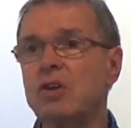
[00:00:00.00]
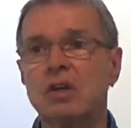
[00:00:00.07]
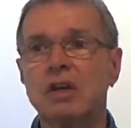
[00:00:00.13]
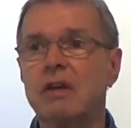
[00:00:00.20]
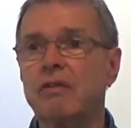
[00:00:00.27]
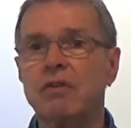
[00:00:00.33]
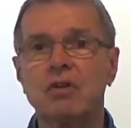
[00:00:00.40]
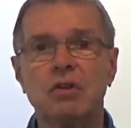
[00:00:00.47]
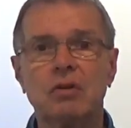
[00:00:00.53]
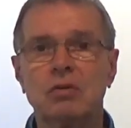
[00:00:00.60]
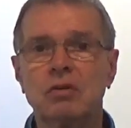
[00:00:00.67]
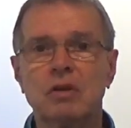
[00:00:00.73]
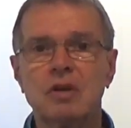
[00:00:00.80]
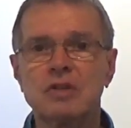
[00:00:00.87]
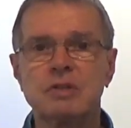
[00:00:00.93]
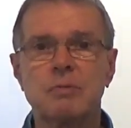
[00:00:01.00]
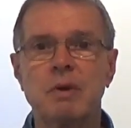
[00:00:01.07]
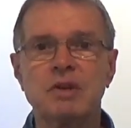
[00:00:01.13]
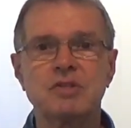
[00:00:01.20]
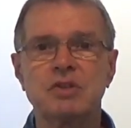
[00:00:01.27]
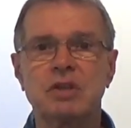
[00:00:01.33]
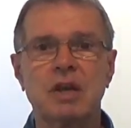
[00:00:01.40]
can ever do, is the
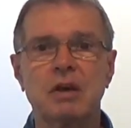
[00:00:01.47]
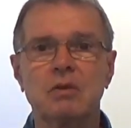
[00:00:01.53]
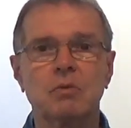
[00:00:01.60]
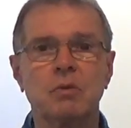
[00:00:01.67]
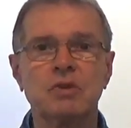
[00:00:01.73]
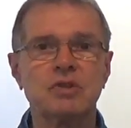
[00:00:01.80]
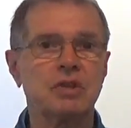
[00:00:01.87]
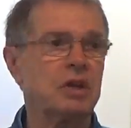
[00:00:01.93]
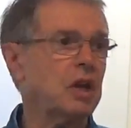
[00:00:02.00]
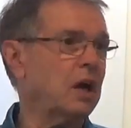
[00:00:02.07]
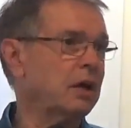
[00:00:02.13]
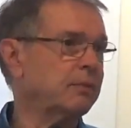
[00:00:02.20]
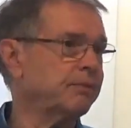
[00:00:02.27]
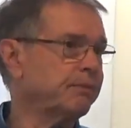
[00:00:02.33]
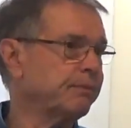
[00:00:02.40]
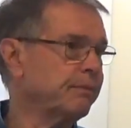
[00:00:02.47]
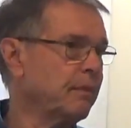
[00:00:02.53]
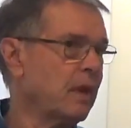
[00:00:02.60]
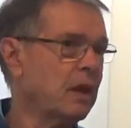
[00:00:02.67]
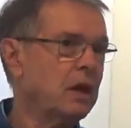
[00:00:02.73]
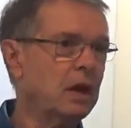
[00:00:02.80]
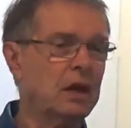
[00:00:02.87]
best you can with what you got.
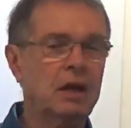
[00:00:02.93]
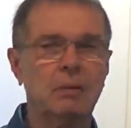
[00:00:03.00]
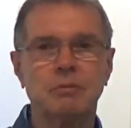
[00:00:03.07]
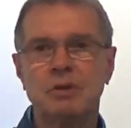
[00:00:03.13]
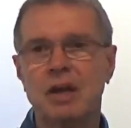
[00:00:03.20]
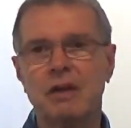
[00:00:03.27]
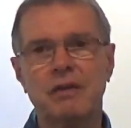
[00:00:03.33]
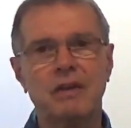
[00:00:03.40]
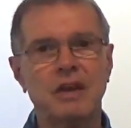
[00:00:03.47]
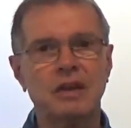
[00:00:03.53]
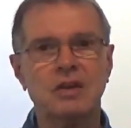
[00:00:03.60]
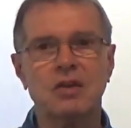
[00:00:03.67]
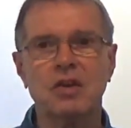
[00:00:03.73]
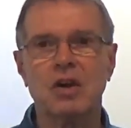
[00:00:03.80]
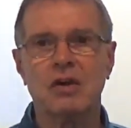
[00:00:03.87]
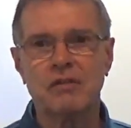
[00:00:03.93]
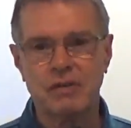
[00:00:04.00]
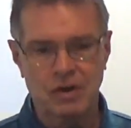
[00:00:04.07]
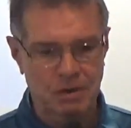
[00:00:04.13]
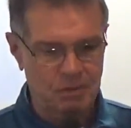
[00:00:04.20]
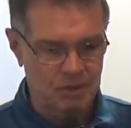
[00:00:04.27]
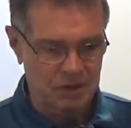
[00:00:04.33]
And I'm done. Thank you all
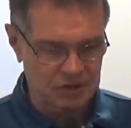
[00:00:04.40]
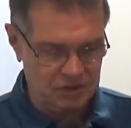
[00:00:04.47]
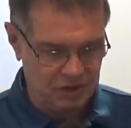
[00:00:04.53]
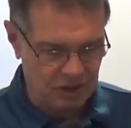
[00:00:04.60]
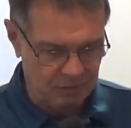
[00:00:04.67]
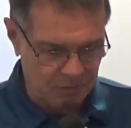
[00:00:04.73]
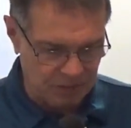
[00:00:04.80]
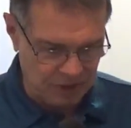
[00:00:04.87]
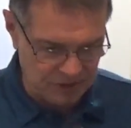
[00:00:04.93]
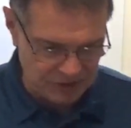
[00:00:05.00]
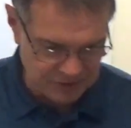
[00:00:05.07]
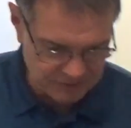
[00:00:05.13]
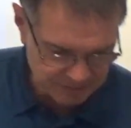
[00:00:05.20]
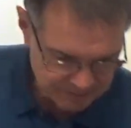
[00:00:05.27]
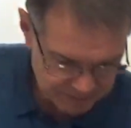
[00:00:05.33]
very much. God bless.